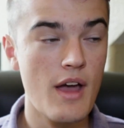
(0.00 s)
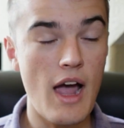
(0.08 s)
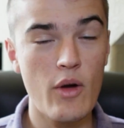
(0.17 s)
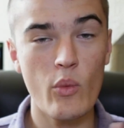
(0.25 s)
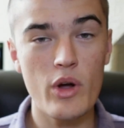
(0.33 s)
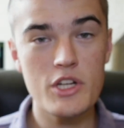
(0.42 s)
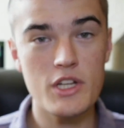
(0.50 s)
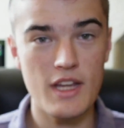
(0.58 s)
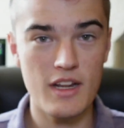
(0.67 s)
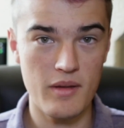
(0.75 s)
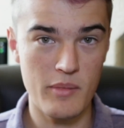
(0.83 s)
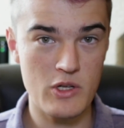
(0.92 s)
I wish it
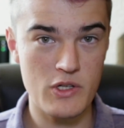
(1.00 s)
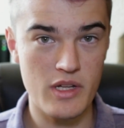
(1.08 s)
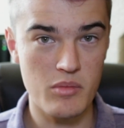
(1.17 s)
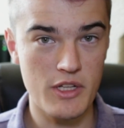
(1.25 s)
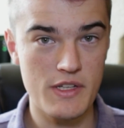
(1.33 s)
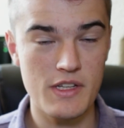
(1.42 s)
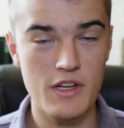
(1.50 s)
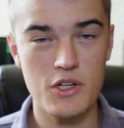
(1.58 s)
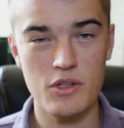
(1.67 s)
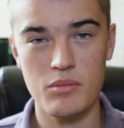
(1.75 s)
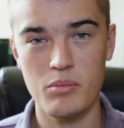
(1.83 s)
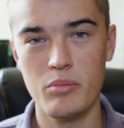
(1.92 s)
had image
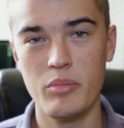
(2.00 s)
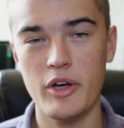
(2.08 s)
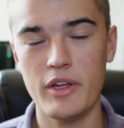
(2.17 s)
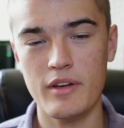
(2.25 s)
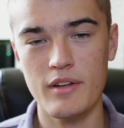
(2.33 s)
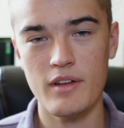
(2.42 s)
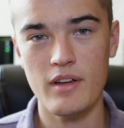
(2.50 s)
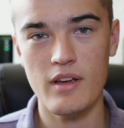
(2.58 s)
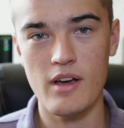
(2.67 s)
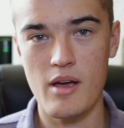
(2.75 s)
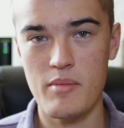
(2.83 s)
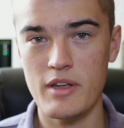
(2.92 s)
stabilization, but
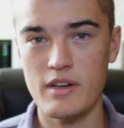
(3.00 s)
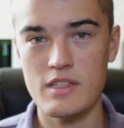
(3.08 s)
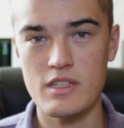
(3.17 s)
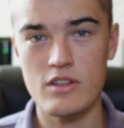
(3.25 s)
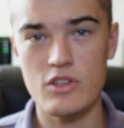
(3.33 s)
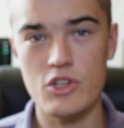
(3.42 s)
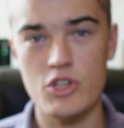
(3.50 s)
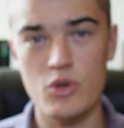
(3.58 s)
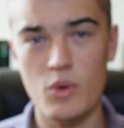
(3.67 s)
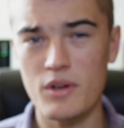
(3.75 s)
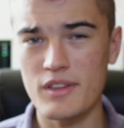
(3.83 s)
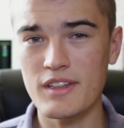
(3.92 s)
I mean, it's such a
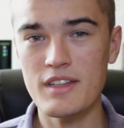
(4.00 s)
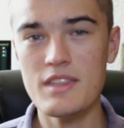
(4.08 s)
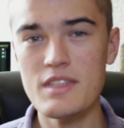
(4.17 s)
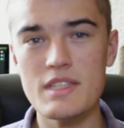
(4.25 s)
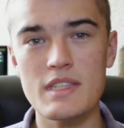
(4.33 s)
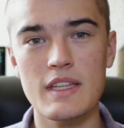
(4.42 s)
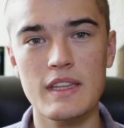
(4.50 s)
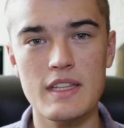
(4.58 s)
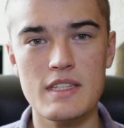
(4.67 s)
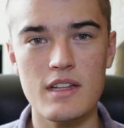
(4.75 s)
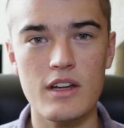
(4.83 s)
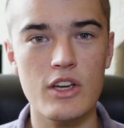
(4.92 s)
short lens that
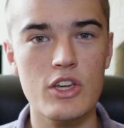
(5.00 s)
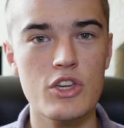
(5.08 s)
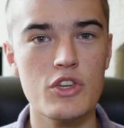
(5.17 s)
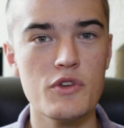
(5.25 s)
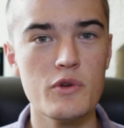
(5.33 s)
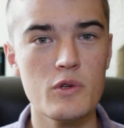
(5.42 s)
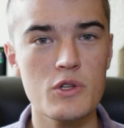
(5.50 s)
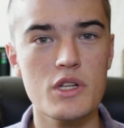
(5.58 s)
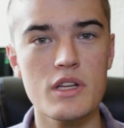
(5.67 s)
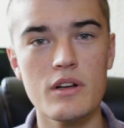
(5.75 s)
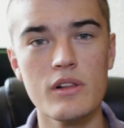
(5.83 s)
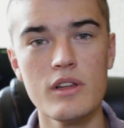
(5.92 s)
that's not a huge
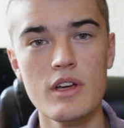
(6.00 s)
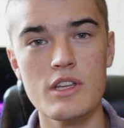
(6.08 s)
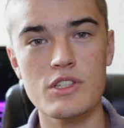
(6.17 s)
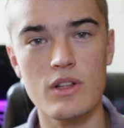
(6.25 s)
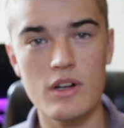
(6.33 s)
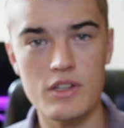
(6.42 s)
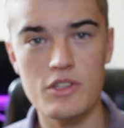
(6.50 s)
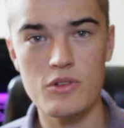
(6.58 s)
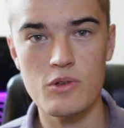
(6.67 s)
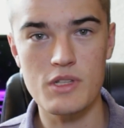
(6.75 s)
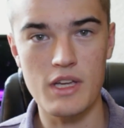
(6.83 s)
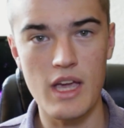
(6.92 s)
deal. So long as you
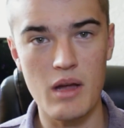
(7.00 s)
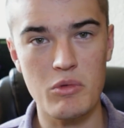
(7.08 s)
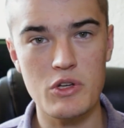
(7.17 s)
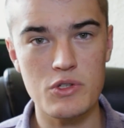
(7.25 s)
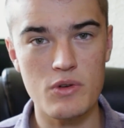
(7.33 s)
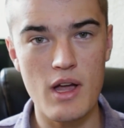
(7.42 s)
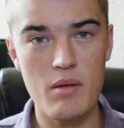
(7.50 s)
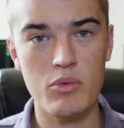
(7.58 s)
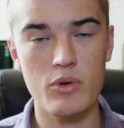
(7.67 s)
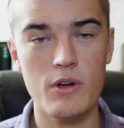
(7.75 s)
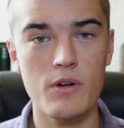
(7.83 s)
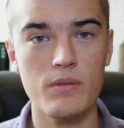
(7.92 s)
use a camera strap
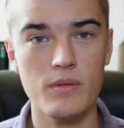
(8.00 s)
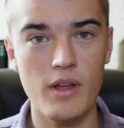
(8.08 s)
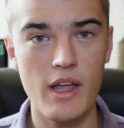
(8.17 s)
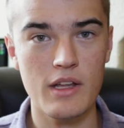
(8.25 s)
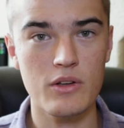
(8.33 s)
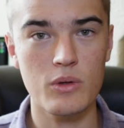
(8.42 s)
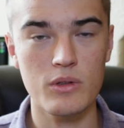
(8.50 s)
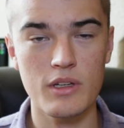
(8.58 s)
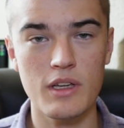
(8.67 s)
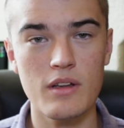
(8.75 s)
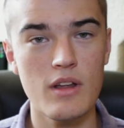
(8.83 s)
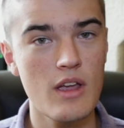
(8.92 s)
when you're hand
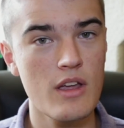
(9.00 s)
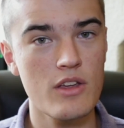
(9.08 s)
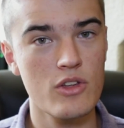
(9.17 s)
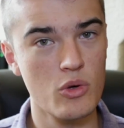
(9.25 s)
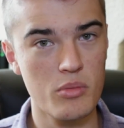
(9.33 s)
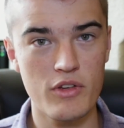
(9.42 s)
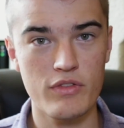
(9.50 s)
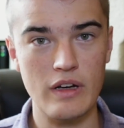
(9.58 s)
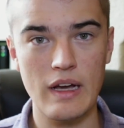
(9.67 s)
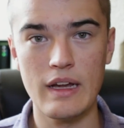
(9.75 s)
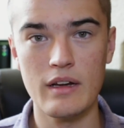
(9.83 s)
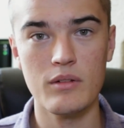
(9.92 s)
holding it, you'll be
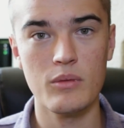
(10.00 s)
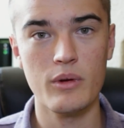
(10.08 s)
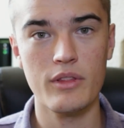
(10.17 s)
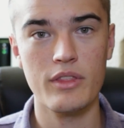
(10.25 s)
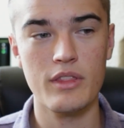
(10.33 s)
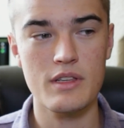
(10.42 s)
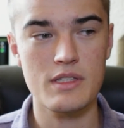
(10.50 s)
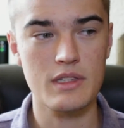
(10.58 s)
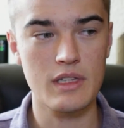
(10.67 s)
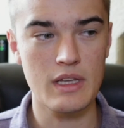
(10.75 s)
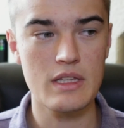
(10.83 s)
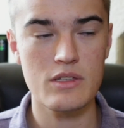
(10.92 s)
fine with this
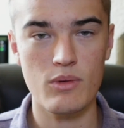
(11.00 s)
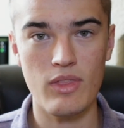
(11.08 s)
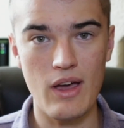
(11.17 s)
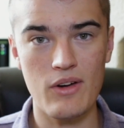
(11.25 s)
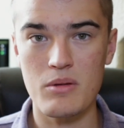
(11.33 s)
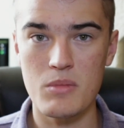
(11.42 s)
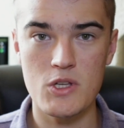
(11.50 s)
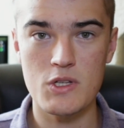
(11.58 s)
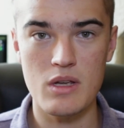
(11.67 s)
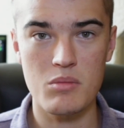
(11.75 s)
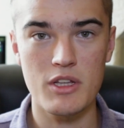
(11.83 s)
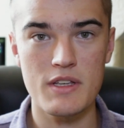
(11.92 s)
lens without image
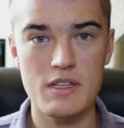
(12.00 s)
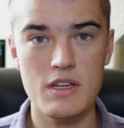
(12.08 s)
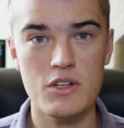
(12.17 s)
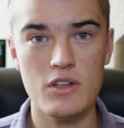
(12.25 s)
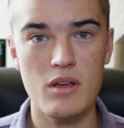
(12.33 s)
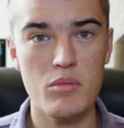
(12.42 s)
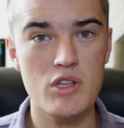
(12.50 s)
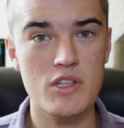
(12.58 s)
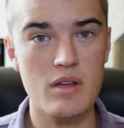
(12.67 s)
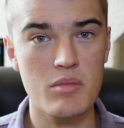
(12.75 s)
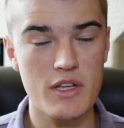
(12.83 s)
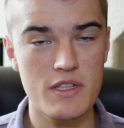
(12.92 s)
stabilization. Image
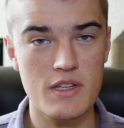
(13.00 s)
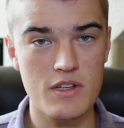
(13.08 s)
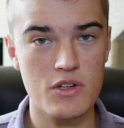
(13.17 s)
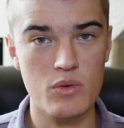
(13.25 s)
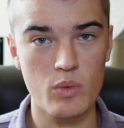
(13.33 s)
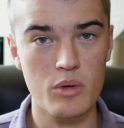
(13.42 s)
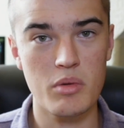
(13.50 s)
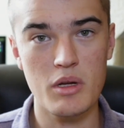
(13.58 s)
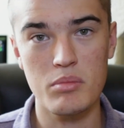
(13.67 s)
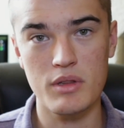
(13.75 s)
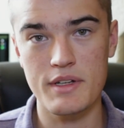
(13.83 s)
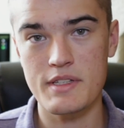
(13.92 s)
stabilization would be a
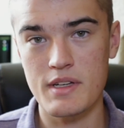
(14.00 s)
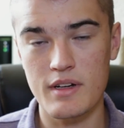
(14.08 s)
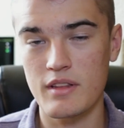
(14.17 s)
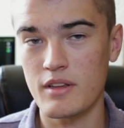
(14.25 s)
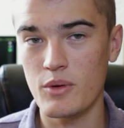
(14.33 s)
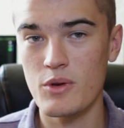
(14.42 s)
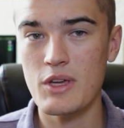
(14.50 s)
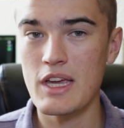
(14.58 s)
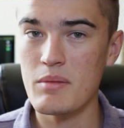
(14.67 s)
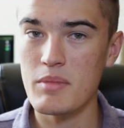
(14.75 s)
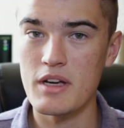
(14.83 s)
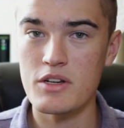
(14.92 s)
plus on it though, and you
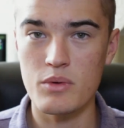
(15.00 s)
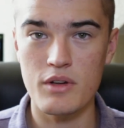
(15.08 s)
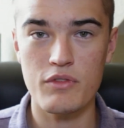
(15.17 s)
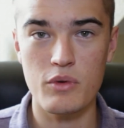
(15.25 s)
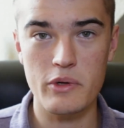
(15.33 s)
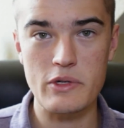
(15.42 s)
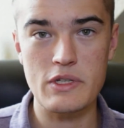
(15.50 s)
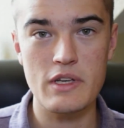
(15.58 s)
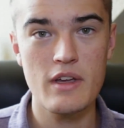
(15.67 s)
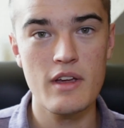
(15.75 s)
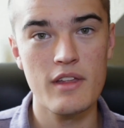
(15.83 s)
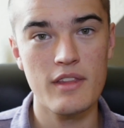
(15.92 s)
can buy 24s
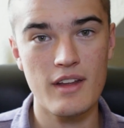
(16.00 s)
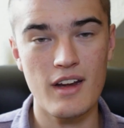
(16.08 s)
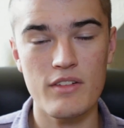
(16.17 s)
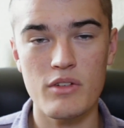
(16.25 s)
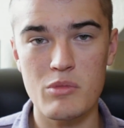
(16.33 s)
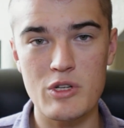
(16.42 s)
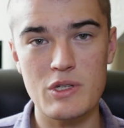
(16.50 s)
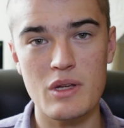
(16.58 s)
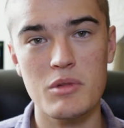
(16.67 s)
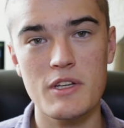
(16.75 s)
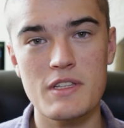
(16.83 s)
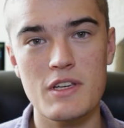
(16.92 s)
that have image
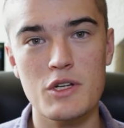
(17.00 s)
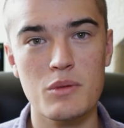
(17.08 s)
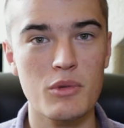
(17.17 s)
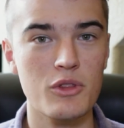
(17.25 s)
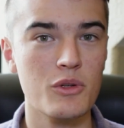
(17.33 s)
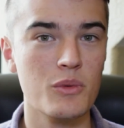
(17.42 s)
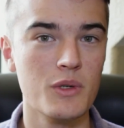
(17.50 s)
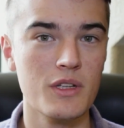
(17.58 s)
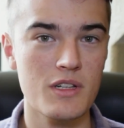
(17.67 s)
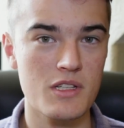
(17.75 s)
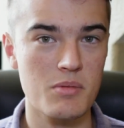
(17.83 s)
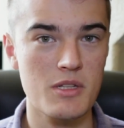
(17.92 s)
stabilization, but they're
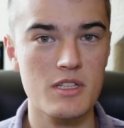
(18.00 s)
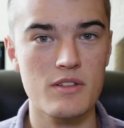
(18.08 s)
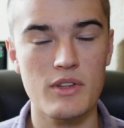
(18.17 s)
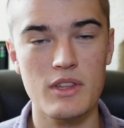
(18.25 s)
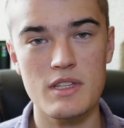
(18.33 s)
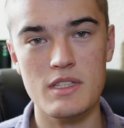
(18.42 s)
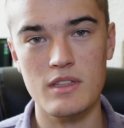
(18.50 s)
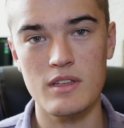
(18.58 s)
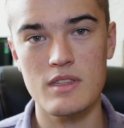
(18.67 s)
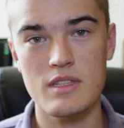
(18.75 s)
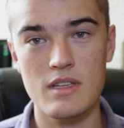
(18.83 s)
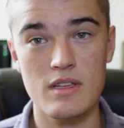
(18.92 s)
really expensive, and this
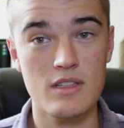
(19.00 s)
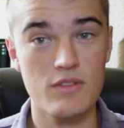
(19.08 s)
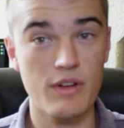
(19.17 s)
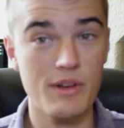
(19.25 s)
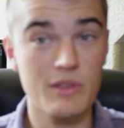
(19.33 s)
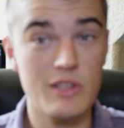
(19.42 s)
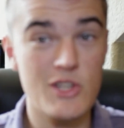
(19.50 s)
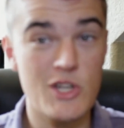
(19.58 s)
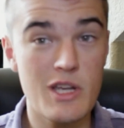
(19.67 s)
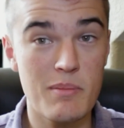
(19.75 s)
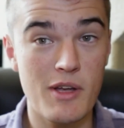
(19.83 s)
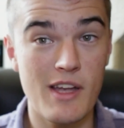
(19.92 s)
lens is fairly
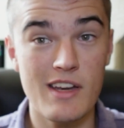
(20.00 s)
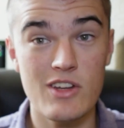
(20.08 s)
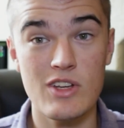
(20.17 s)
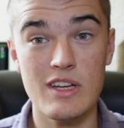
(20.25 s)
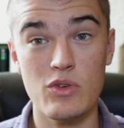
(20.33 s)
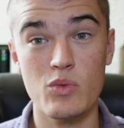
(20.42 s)
cheap, and you get a